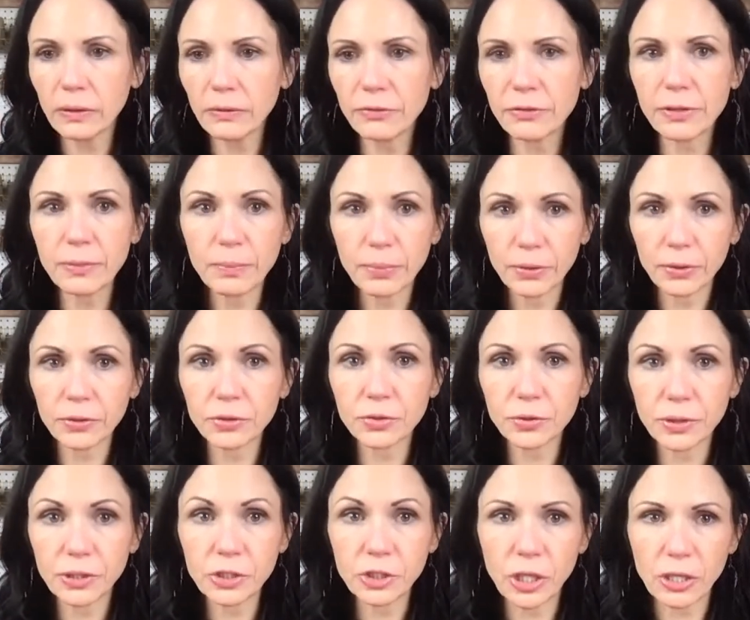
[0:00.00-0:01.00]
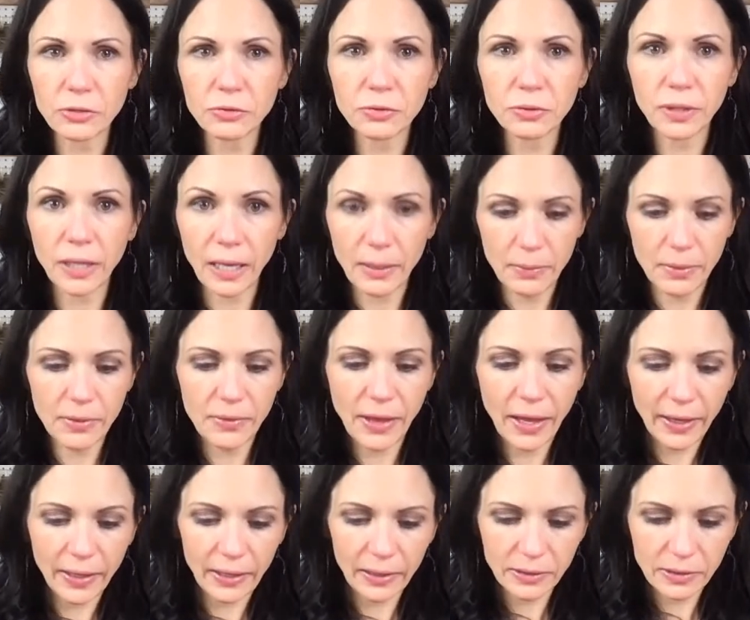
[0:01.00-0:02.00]
of the bird trees yesterday, but
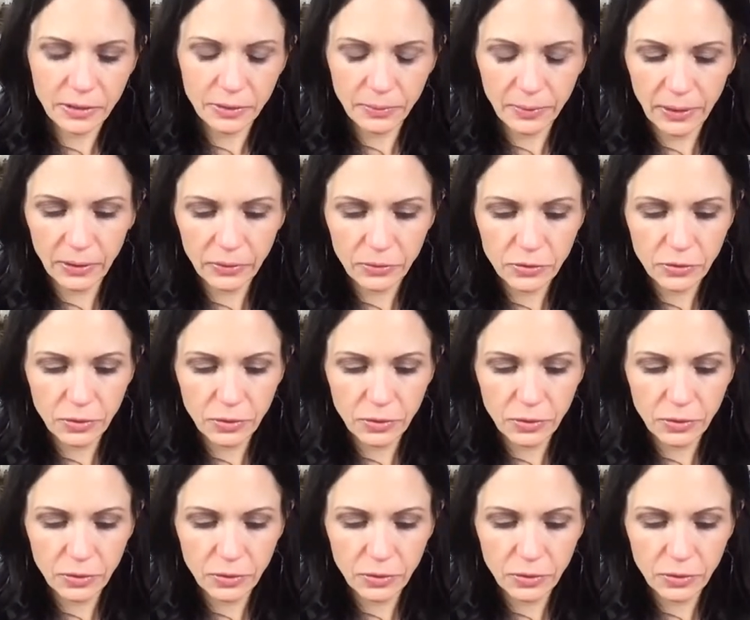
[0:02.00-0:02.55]
that got derailed.